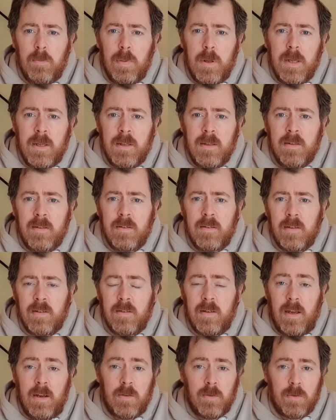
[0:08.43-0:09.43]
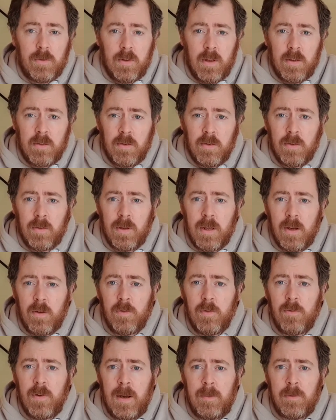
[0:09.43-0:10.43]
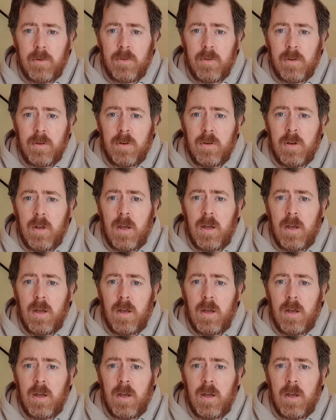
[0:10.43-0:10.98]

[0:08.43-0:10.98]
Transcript: piece tackle sets you can get off of Amazon.